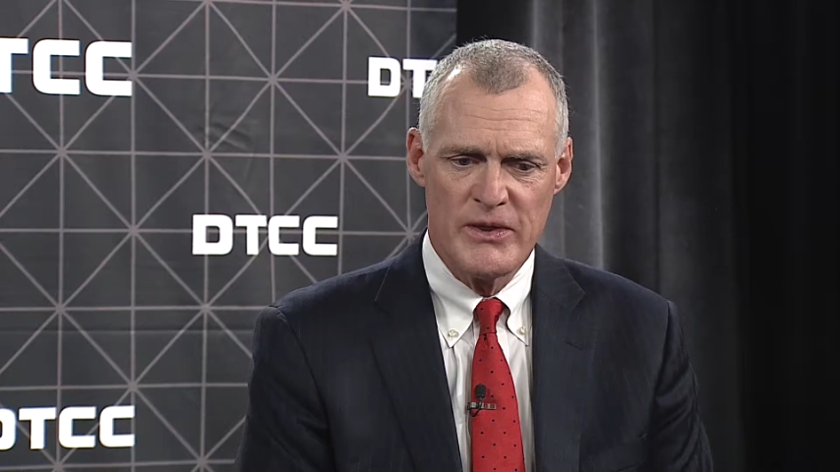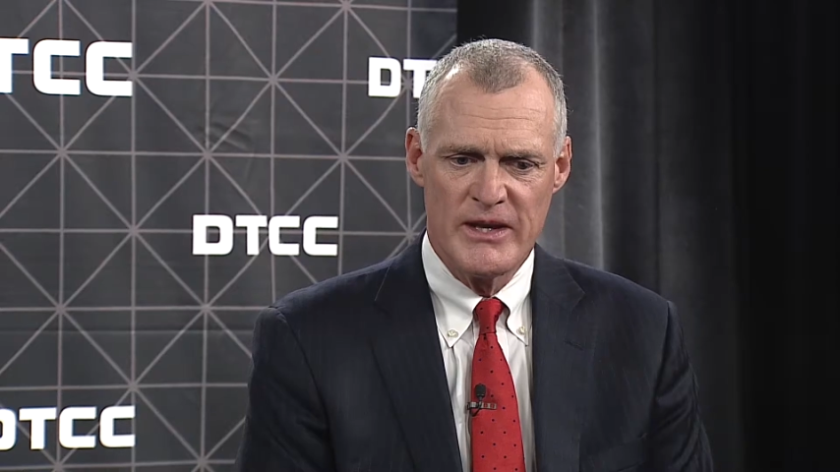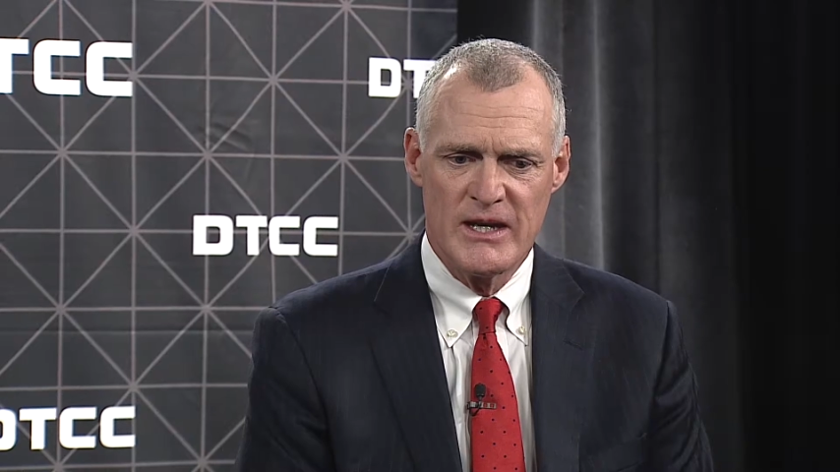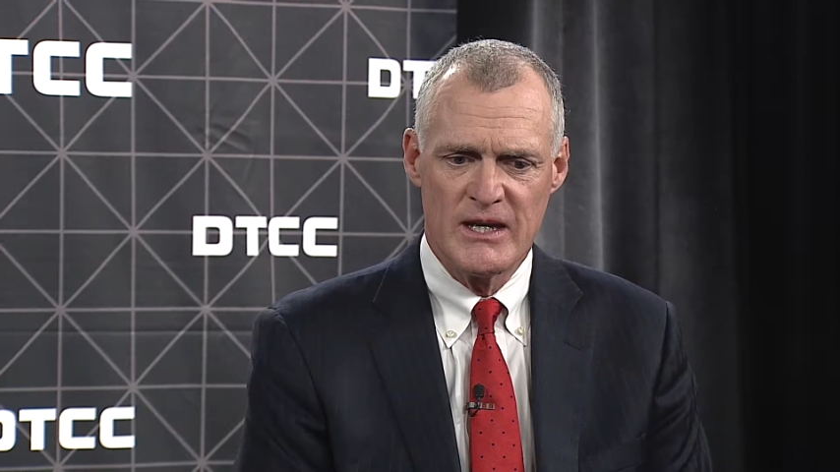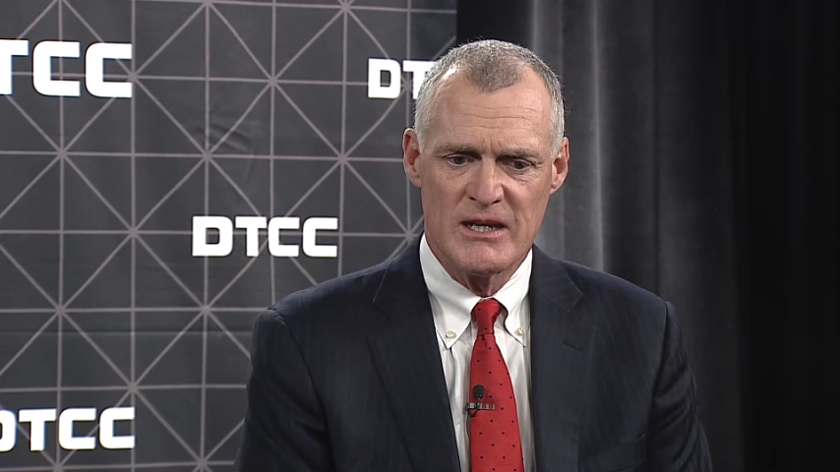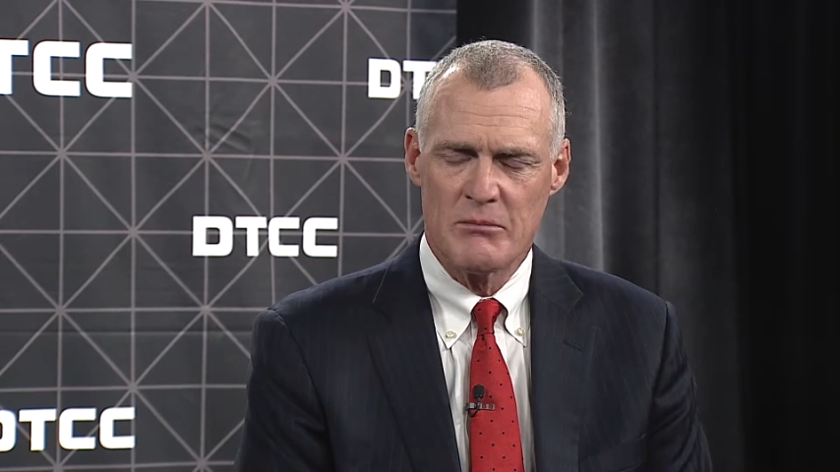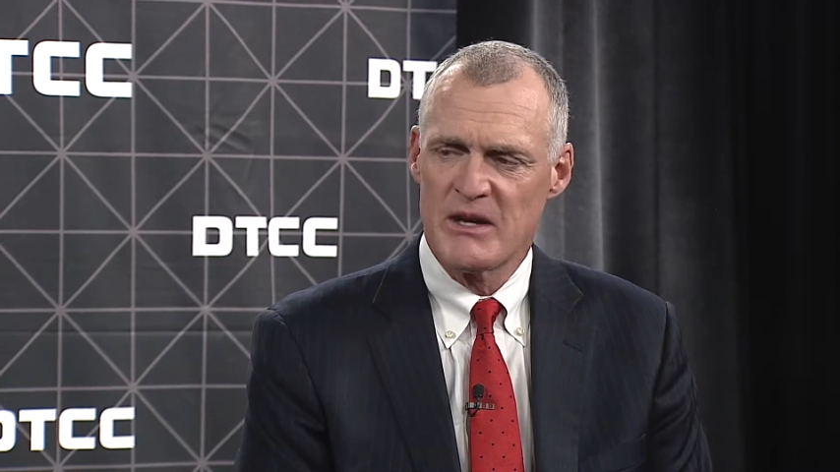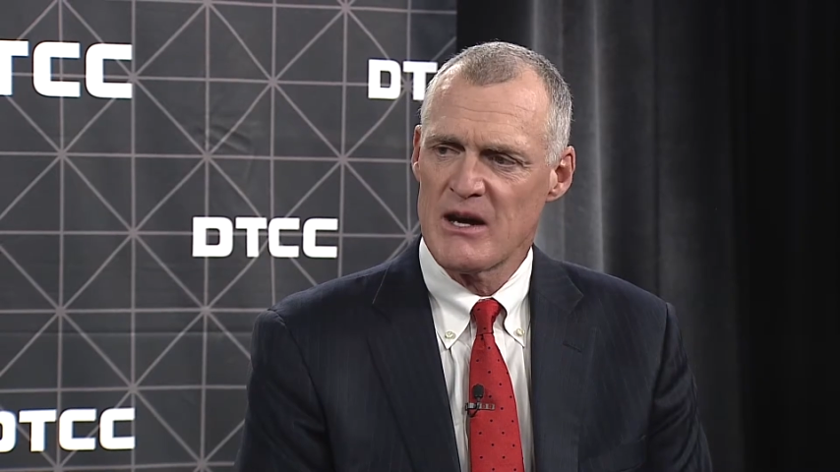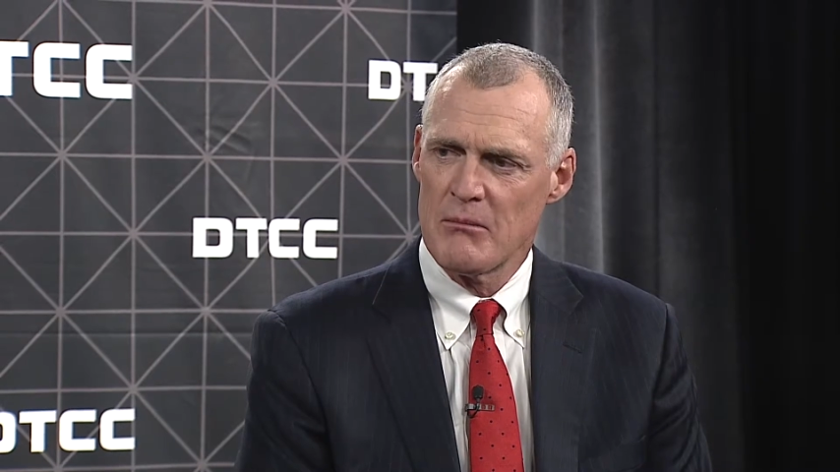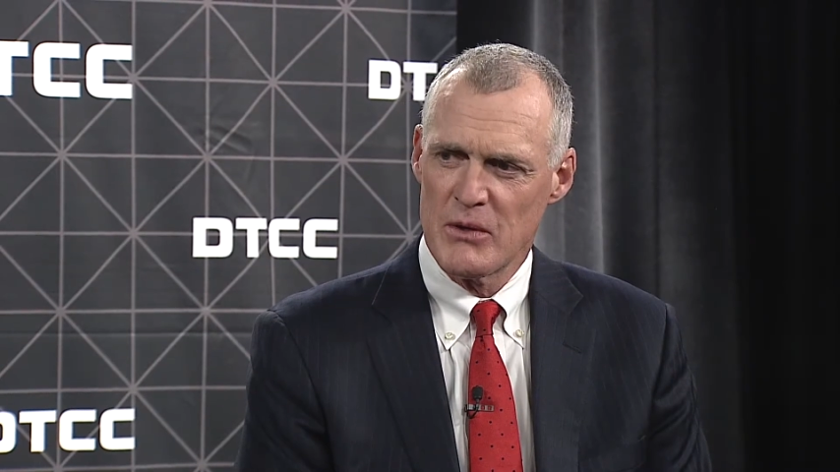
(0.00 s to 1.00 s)
with the need to
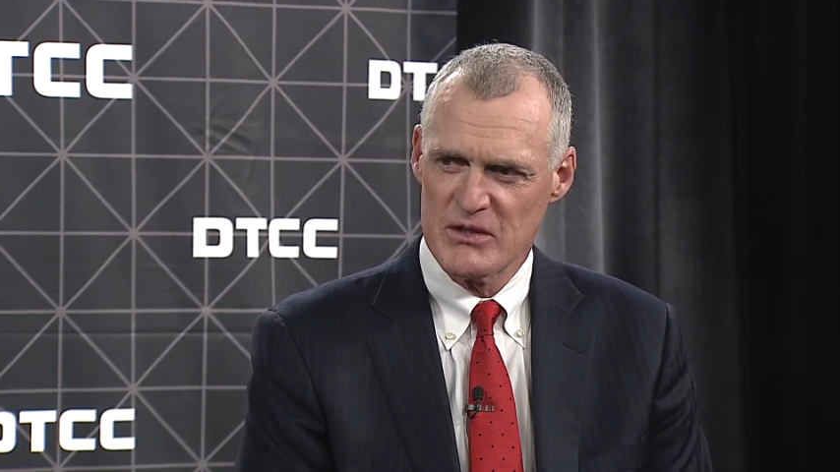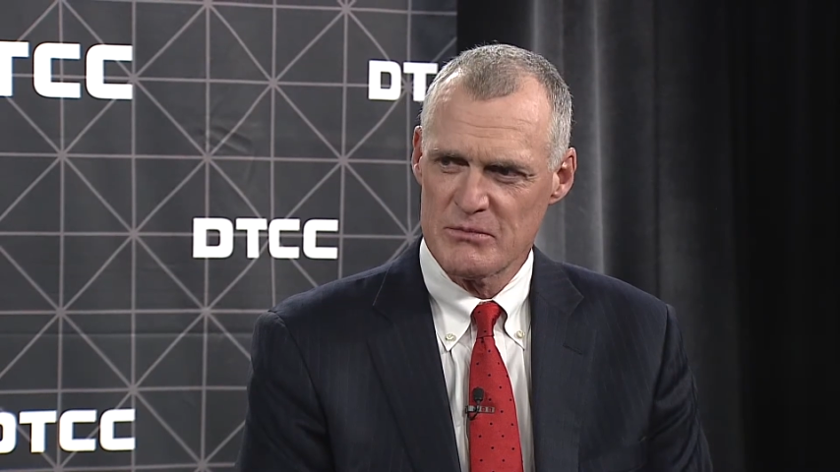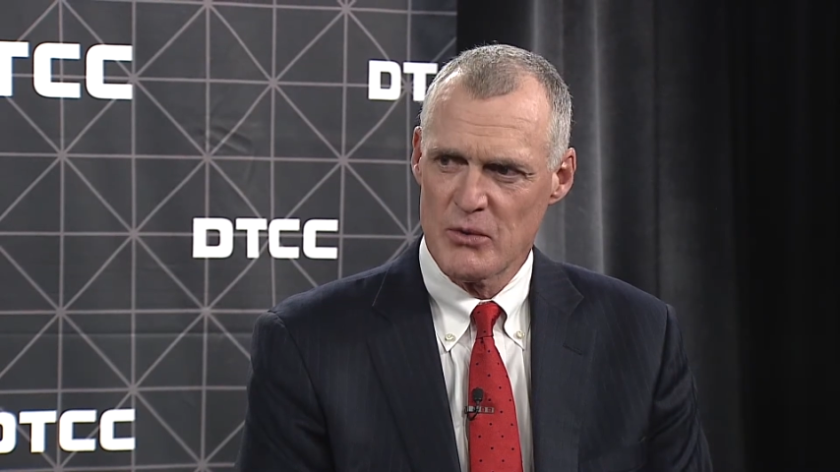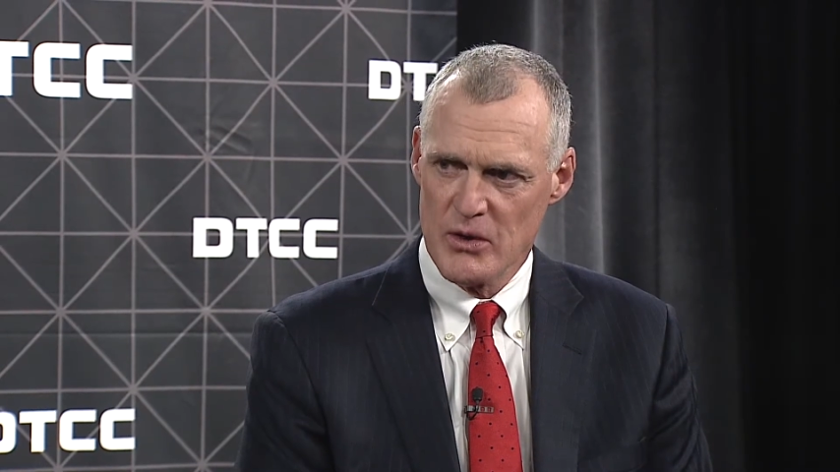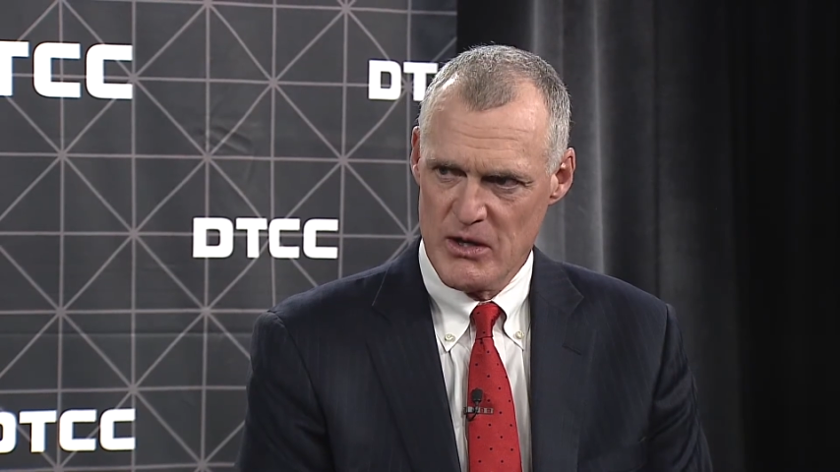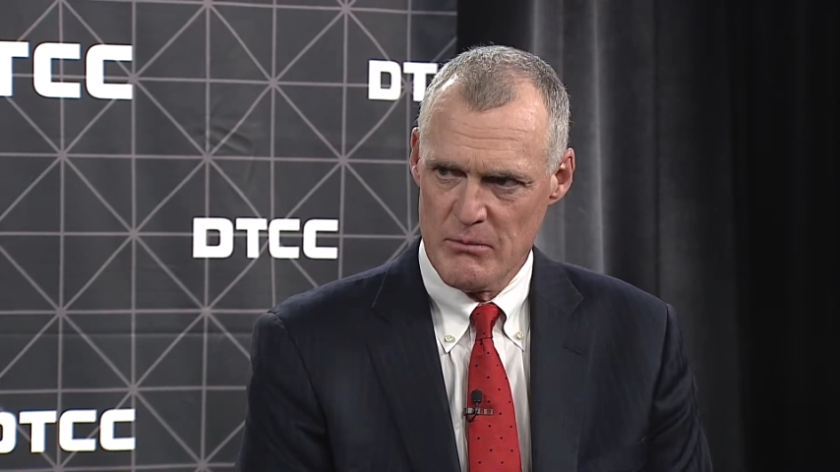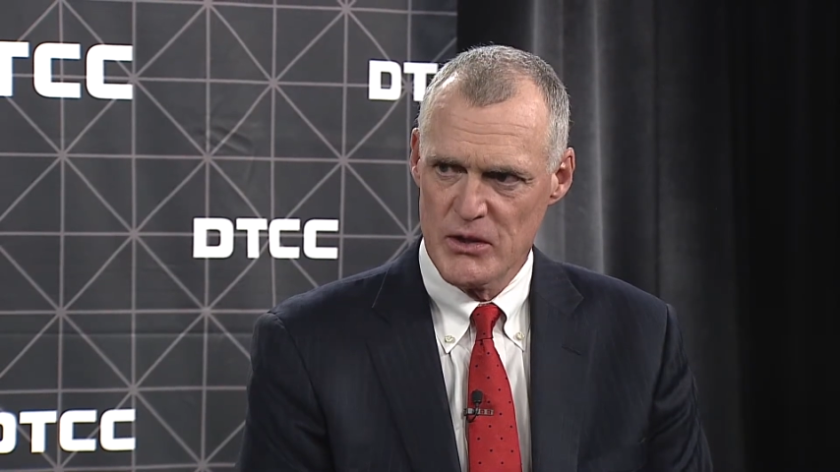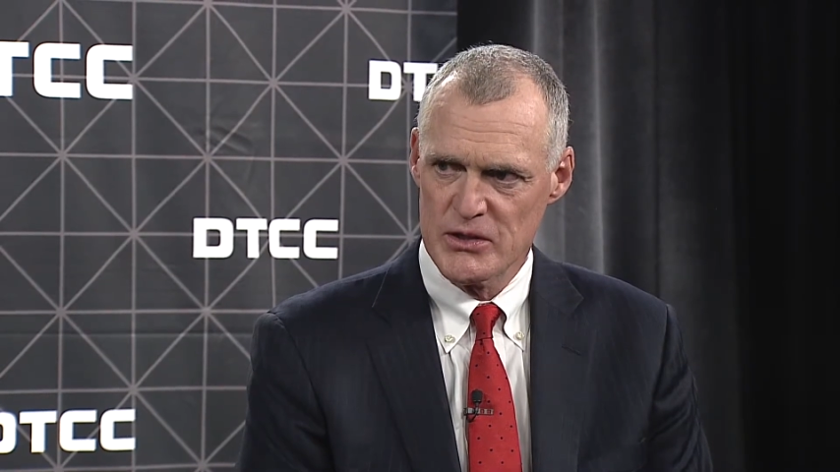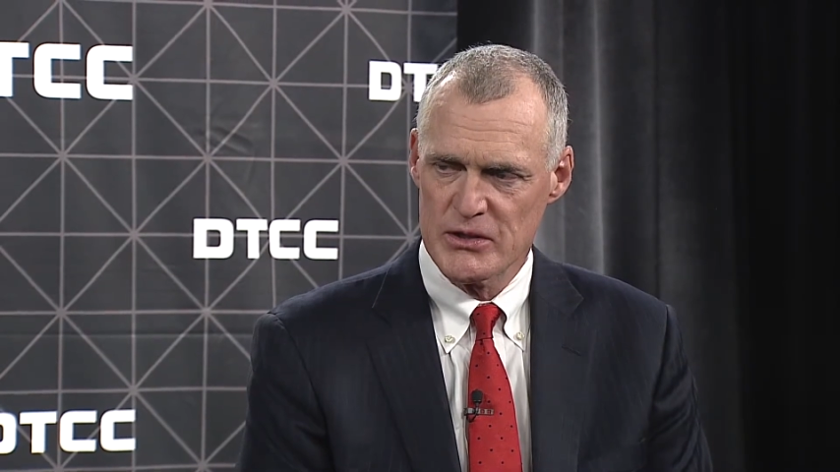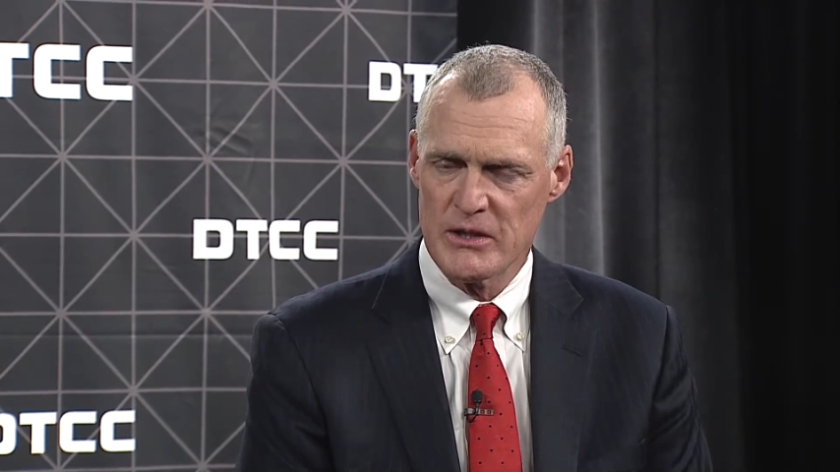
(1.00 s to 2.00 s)
become much more
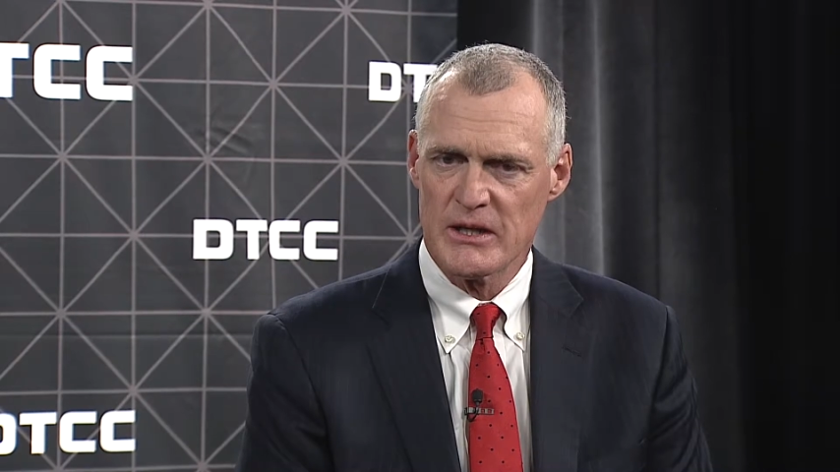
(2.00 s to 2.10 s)
commercial